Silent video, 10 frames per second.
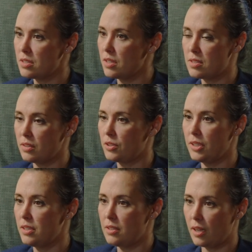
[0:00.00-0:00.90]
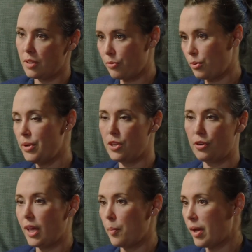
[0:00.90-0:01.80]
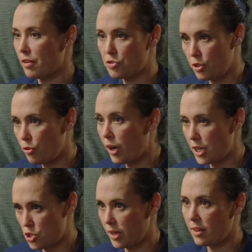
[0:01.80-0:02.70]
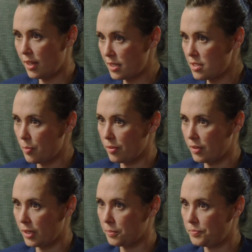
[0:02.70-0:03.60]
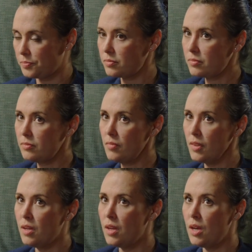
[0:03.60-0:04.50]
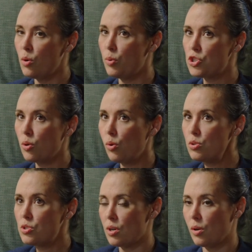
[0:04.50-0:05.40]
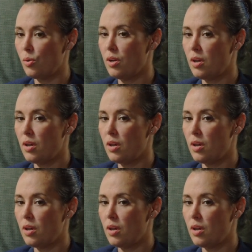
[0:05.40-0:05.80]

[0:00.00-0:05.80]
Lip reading: It's literally like throwing your cap after you graduated, that type of thing. Which also